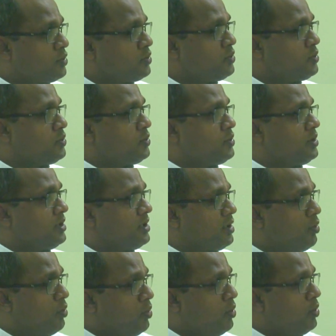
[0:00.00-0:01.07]
to
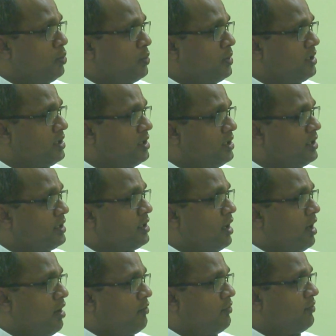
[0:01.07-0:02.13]
the whole
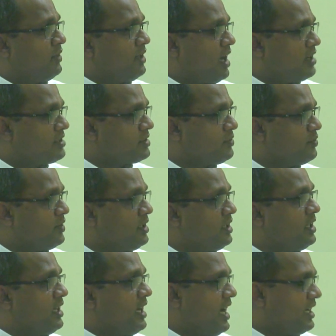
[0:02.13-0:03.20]
world of
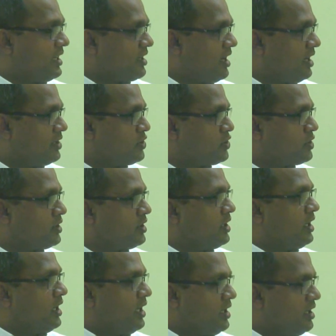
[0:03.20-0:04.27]
philosophy and
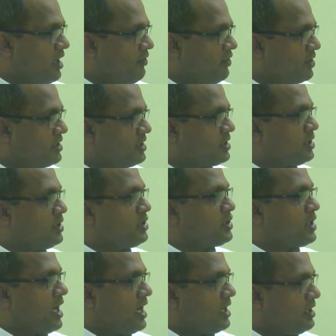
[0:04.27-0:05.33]
culture in our
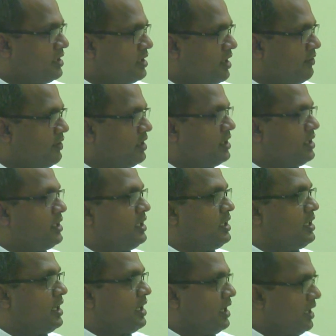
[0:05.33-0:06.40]
research and in our
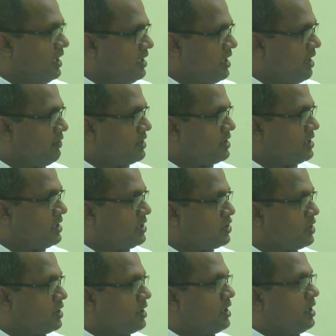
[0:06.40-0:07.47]
learning, in our
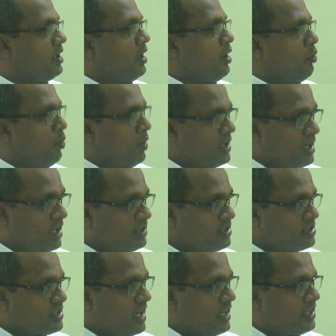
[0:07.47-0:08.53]
teaching. What
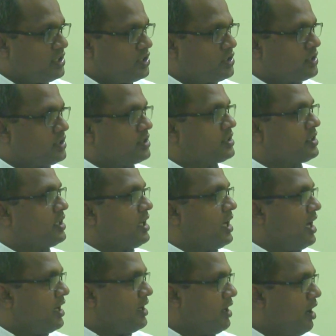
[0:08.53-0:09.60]
are the challenges
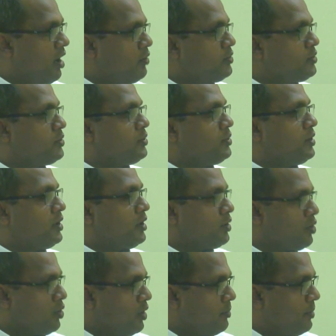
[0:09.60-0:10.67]
and how to
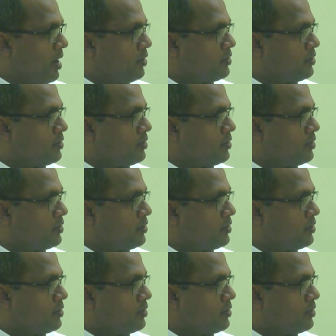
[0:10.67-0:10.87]
go